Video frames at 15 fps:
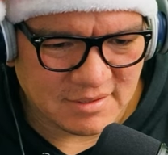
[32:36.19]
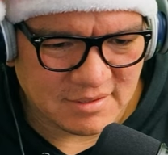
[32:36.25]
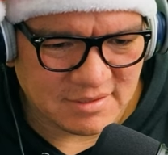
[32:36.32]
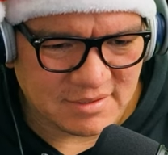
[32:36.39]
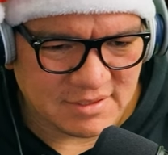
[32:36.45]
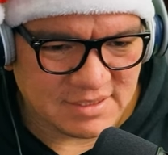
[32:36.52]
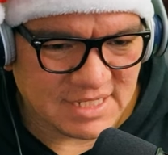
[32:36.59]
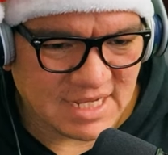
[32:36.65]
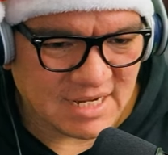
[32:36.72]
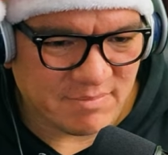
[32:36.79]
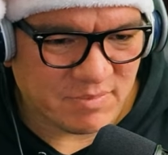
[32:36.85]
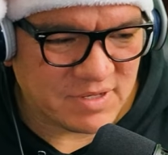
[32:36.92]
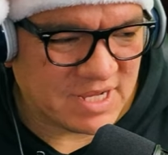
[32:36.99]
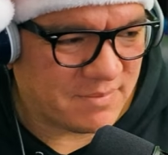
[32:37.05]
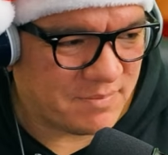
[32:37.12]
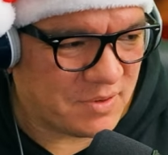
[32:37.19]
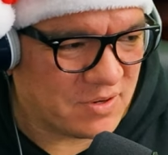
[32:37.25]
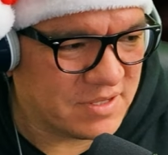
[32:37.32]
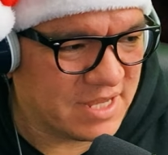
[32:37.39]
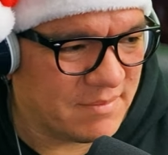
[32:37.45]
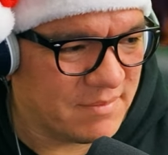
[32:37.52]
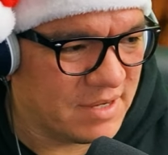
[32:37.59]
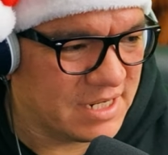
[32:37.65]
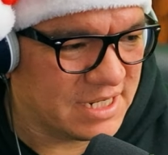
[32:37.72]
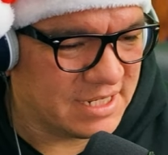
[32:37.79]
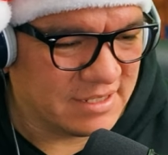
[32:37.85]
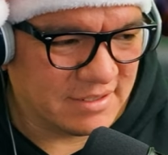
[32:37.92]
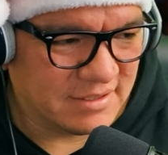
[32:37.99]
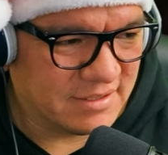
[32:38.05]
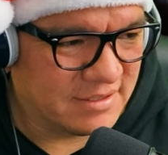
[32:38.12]
You gotta burn that money.
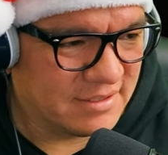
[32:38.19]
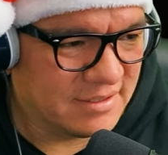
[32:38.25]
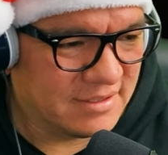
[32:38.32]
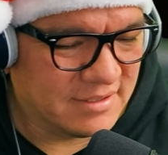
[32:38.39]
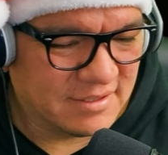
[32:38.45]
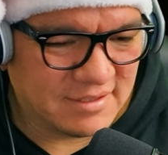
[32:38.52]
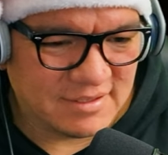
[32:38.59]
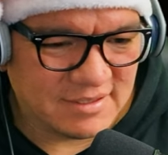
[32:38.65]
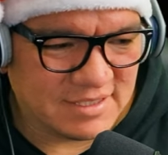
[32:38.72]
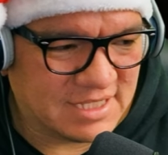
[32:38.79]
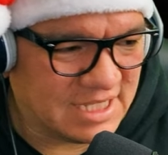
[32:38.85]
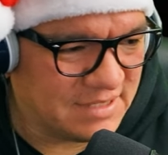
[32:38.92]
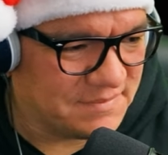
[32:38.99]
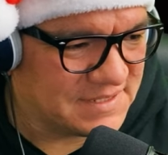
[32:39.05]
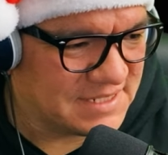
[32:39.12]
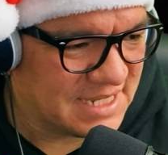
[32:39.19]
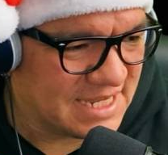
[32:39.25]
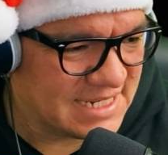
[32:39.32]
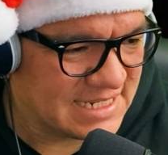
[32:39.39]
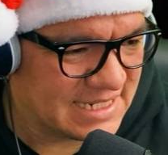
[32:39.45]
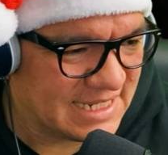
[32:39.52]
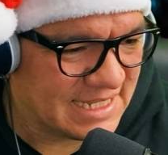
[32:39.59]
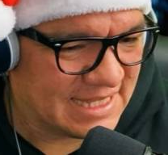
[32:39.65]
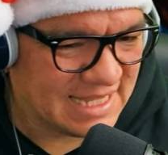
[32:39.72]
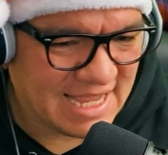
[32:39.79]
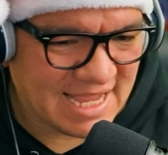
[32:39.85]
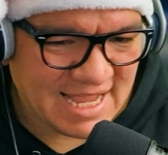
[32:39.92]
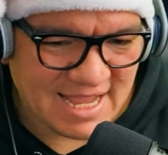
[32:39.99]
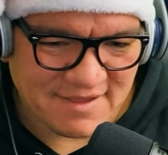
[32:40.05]
Keep Santa alive.